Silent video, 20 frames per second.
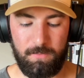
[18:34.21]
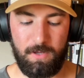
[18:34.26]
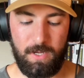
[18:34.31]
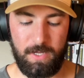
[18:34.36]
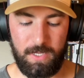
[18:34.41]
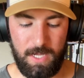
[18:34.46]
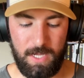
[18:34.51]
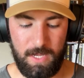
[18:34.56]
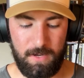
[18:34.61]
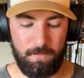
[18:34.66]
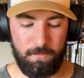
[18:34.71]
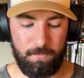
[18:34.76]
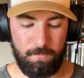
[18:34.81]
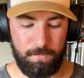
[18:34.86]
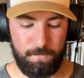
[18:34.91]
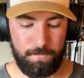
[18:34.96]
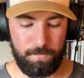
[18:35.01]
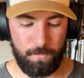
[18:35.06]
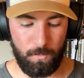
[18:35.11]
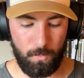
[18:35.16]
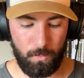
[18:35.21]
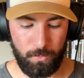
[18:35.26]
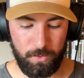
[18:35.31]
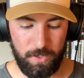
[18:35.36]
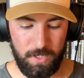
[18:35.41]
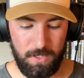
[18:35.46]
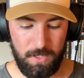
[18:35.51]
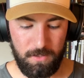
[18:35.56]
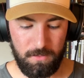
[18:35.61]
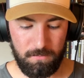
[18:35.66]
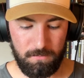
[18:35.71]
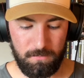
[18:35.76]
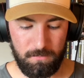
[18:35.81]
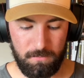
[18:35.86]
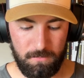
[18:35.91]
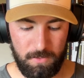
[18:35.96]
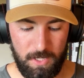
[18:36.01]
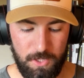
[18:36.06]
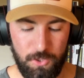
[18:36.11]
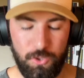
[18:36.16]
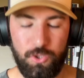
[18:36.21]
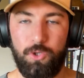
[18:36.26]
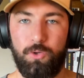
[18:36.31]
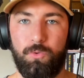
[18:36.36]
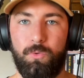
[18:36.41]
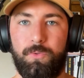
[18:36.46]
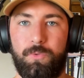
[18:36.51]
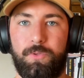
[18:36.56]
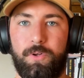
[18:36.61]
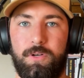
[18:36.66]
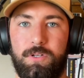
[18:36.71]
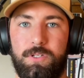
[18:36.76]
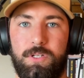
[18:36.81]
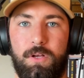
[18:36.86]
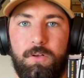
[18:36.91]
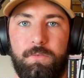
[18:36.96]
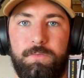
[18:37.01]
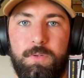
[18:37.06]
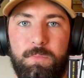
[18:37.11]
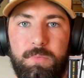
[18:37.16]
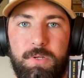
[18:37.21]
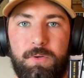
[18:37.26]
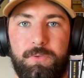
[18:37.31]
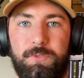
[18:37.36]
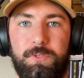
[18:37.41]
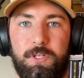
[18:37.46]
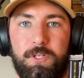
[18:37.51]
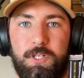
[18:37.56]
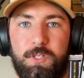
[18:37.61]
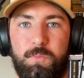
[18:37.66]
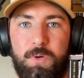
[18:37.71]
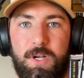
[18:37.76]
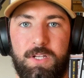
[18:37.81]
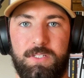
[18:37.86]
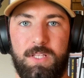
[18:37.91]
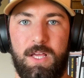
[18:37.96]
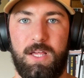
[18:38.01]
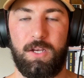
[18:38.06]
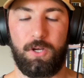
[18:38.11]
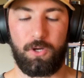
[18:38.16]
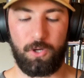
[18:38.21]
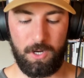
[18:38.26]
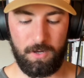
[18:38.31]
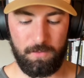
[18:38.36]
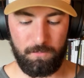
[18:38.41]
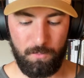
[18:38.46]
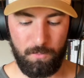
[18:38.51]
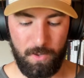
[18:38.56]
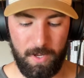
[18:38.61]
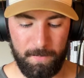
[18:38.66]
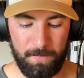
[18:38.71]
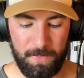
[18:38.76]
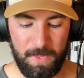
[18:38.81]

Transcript: Again, fully in tune with ourselves to be able to express that in a creative way.